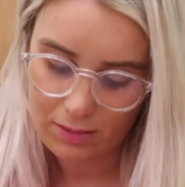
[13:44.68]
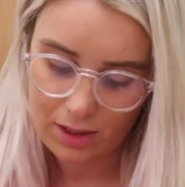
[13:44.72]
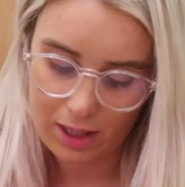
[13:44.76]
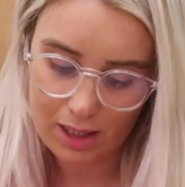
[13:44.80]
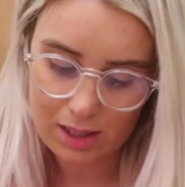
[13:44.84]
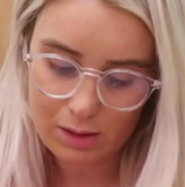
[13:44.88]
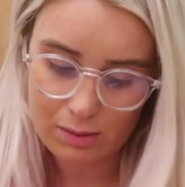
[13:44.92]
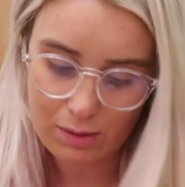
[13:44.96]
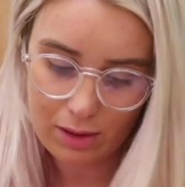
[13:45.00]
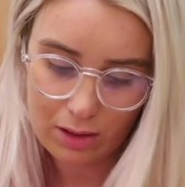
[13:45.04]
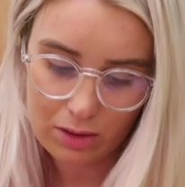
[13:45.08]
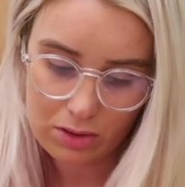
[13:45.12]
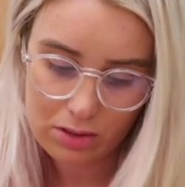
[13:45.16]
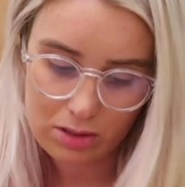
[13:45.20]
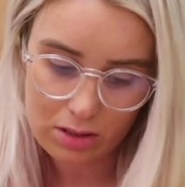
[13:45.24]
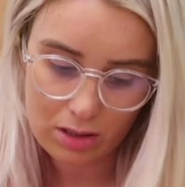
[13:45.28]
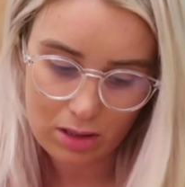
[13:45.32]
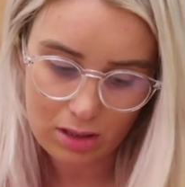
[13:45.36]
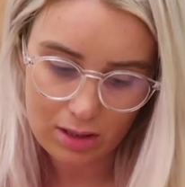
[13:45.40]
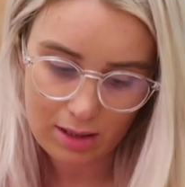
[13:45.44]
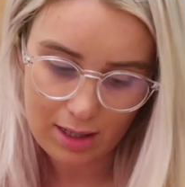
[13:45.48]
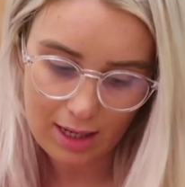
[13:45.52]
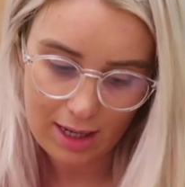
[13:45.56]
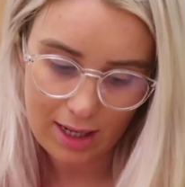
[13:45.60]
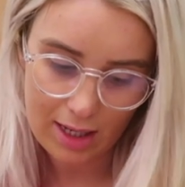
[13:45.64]
That smells
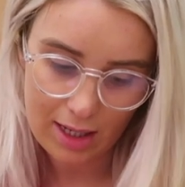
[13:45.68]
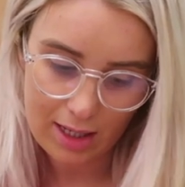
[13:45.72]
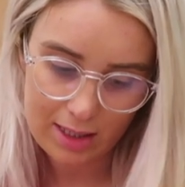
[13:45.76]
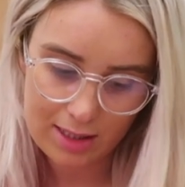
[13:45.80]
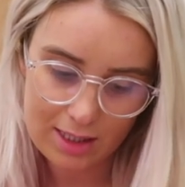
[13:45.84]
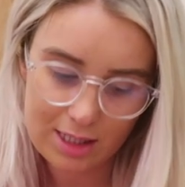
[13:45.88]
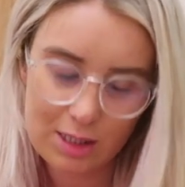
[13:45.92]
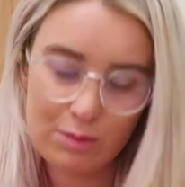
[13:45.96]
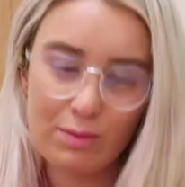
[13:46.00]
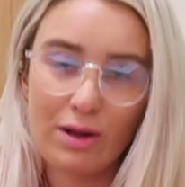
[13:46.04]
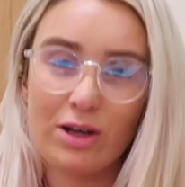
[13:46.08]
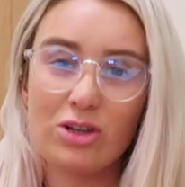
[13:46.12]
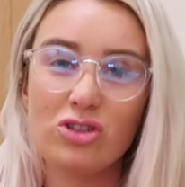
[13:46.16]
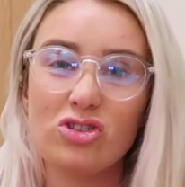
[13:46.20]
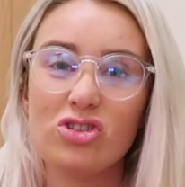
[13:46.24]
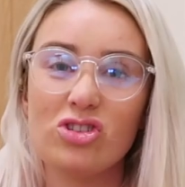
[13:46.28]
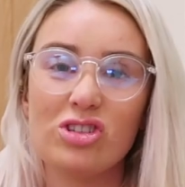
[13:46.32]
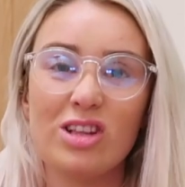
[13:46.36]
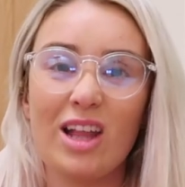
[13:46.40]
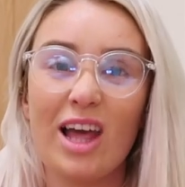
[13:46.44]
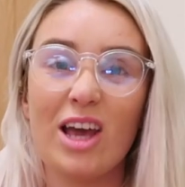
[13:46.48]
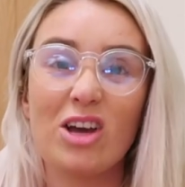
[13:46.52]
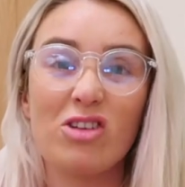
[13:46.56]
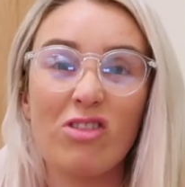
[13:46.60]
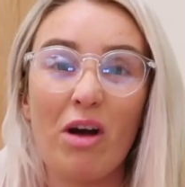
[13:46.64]
so nice. It smells
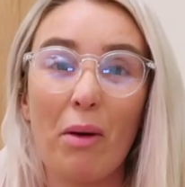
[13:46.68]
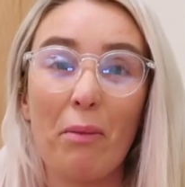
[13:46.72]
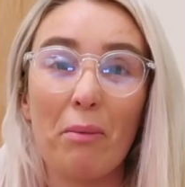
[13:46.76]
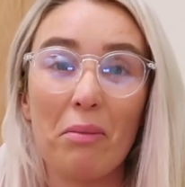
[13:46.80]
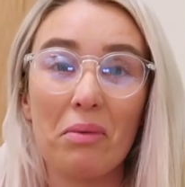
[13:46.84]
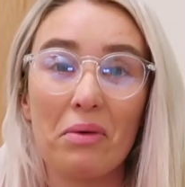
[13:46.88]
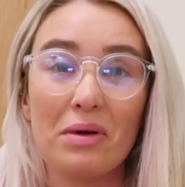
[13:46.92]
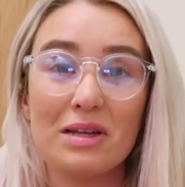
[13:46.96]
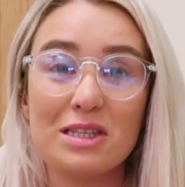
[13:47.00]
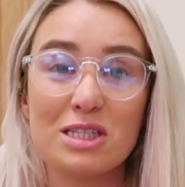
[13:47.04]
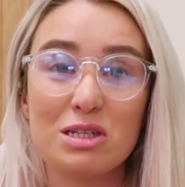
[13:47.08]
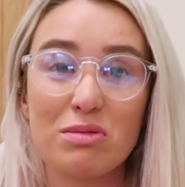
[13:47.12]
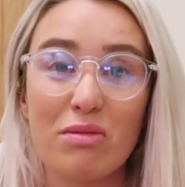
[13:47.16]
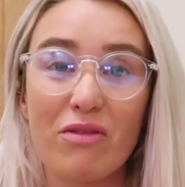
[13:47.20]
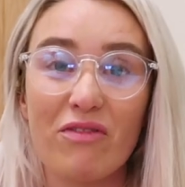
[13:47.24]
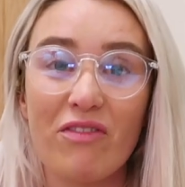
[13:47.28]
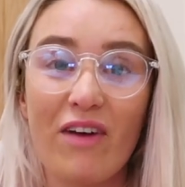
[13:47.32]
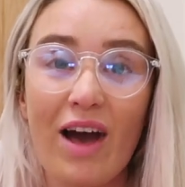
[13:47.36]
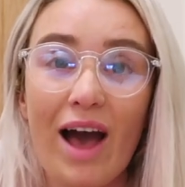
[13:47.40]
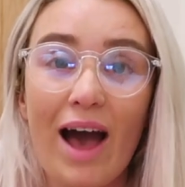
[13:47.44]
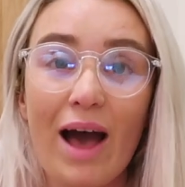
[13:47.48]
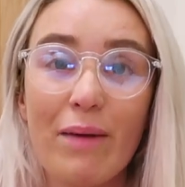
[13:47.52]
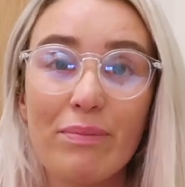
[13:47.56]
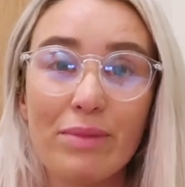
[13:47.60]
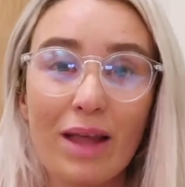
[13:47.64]
just like cranberries, to be
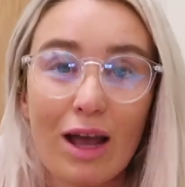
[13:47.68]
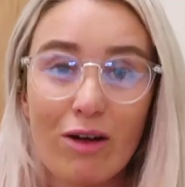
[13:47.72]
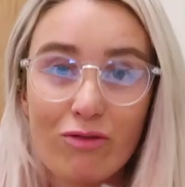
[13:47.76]
fair.